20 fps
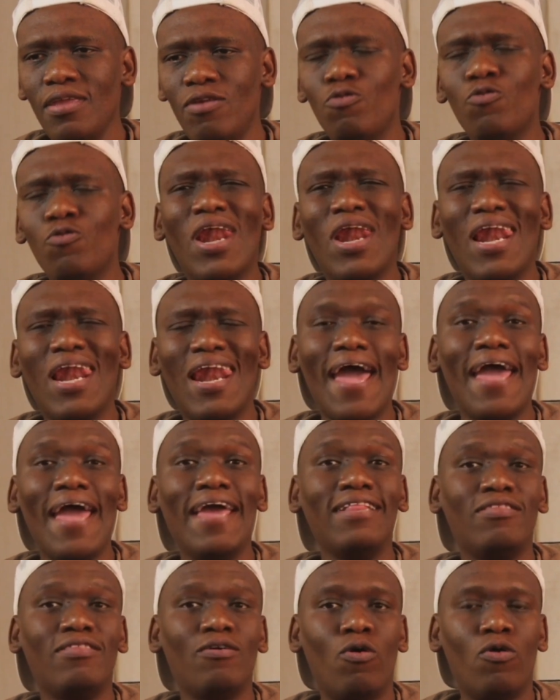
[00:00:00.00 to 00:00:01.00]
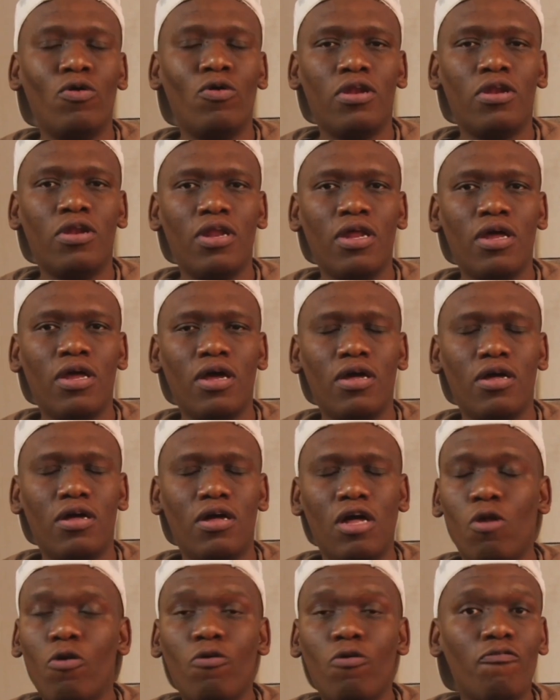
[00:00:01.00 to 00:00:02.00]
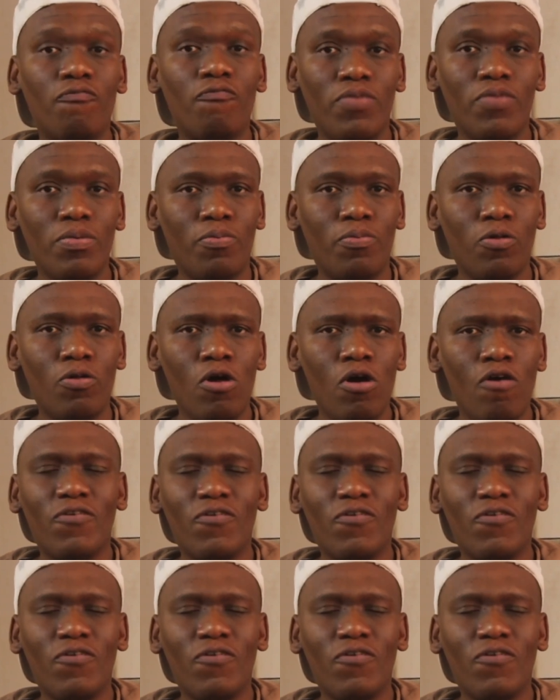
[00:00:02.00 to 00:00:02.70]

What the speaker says: light on a lot of people.